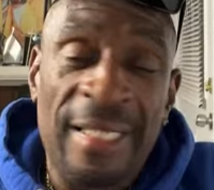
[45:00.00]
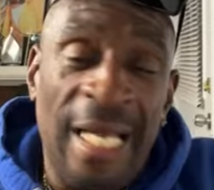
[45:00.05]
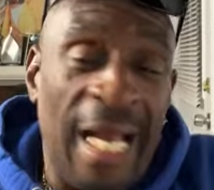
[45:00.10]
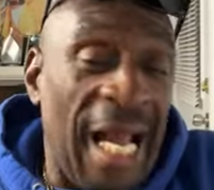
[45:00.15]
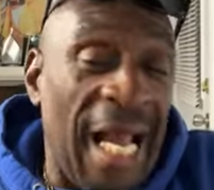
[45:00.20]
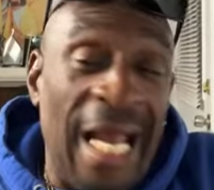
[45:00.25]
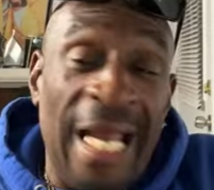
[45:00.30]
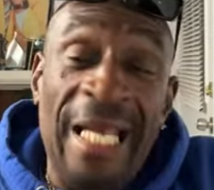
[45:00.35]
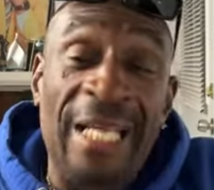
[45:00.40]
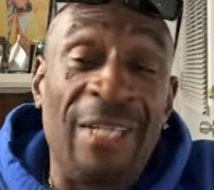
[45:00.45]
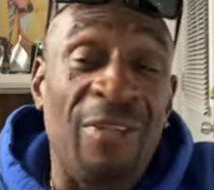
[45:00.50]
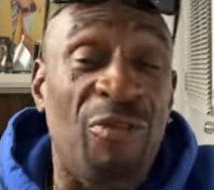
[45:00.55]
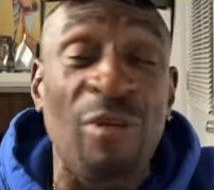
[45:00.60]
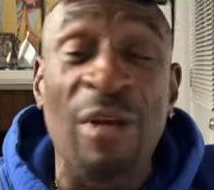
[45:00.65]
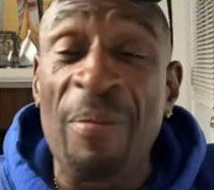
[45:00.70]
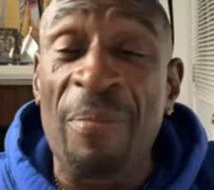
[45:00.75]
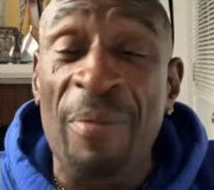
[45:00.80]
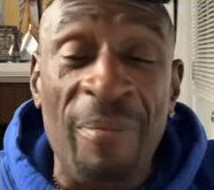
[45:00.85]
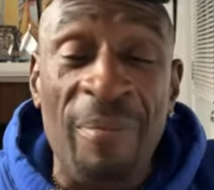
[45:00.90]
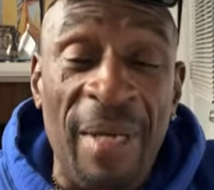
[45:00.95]
I ain't
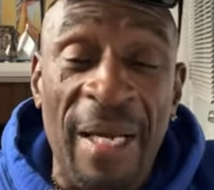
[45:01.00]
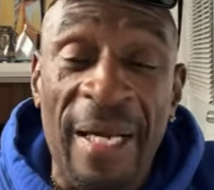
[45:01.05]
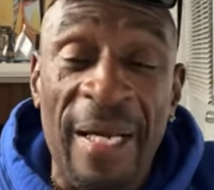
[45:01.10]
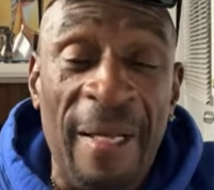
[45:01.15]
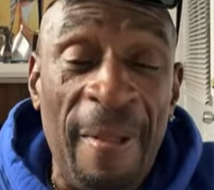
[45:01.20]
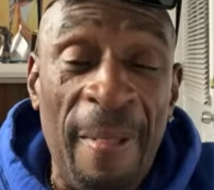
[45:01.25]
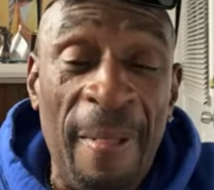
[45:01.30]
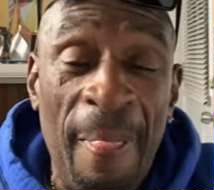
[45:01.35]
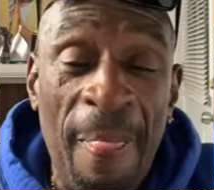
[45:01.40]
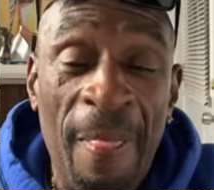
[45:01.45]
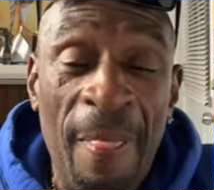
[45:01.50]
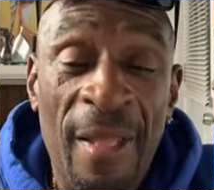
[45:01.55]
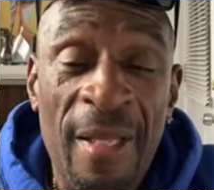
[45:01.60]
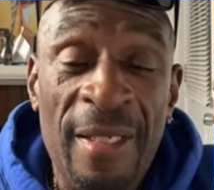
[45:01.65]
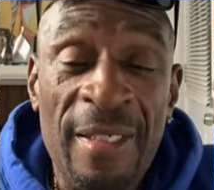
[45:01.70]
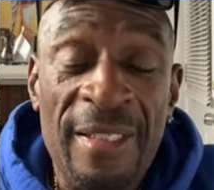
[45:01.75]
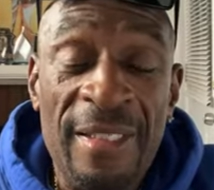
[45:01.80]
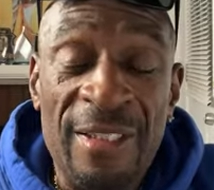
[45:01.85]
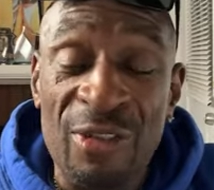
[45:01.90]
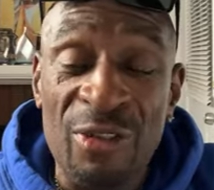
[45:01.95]
tripping, man.
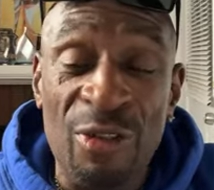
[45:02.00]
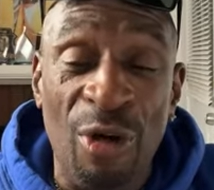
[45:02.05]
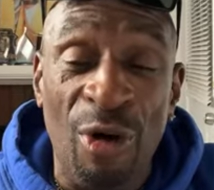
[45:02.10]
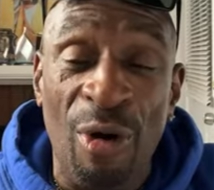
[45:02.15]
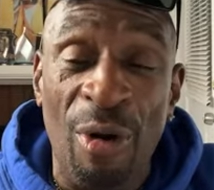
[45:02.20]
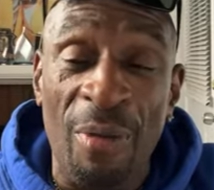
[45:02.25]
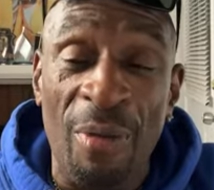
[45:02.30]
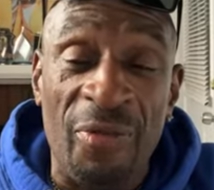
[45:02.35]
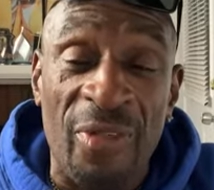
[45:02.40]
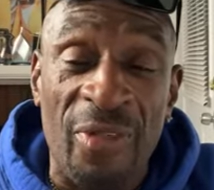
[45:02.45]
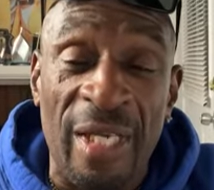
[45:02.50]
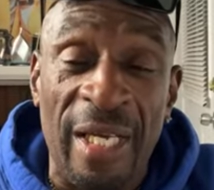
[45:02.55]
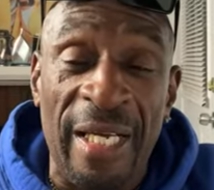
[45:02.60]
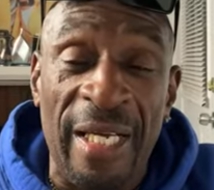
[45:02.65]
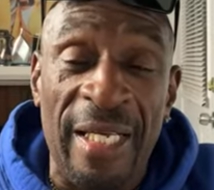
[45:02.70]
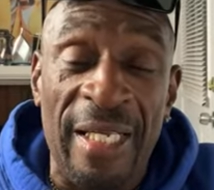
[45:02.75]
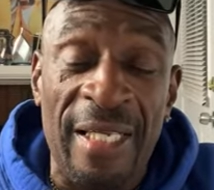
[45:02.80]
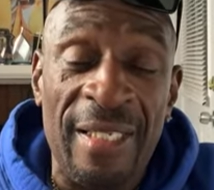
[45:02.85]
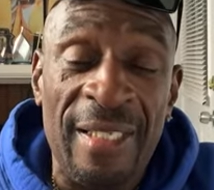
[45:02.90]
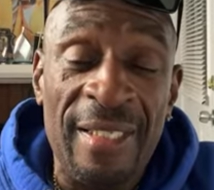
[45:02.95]
You know what I'm
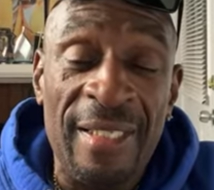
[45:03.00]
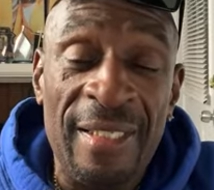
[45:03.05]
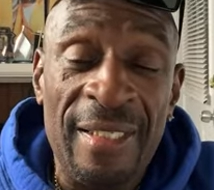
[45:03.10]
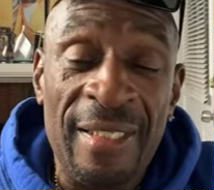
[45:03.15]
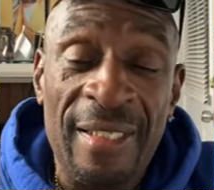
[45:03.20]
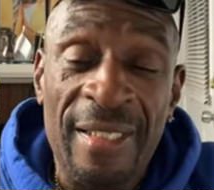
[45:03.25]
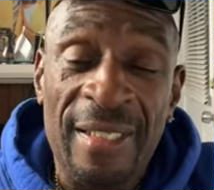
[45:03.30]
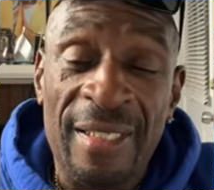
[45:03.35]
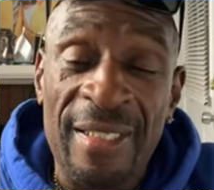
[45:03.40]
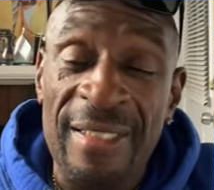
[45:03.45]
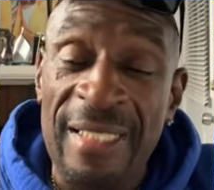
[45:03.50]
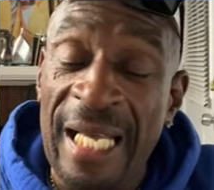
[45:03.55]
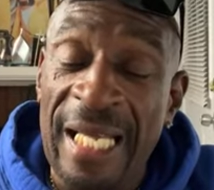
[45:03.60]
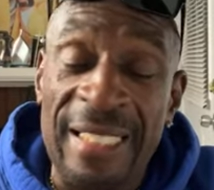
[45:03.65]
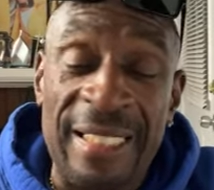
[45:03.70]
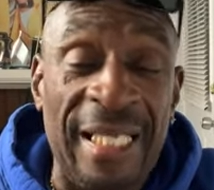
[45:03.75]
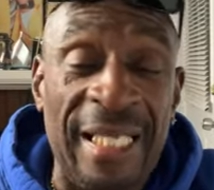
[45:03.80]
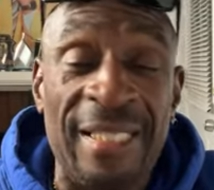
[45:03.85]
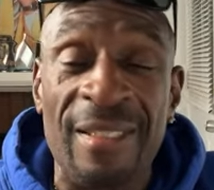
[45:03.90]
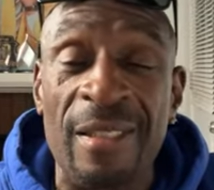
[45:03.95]
saying? Because at
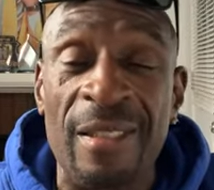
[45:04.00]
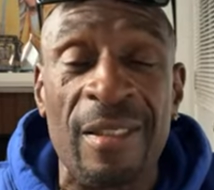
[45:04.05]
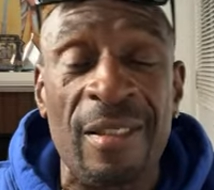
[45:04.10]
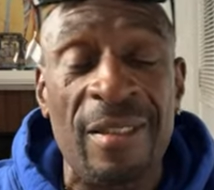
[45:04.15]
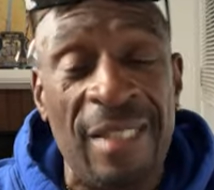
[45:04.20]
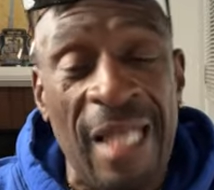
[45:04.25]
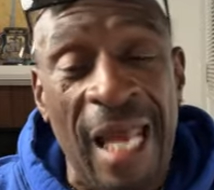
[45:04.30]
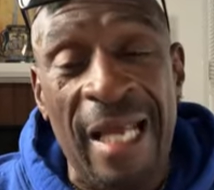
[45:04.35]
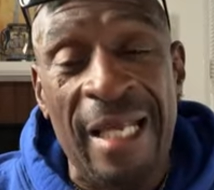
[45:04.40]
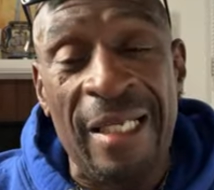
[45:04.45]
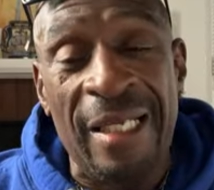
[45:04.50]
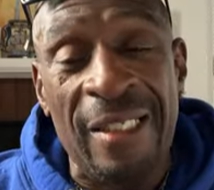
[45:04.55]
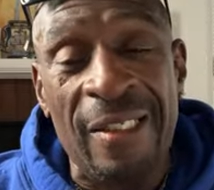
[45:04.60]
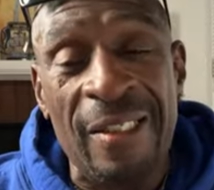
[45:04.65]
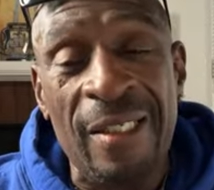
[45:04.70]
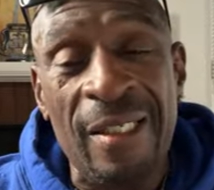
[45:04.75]
the end of the day,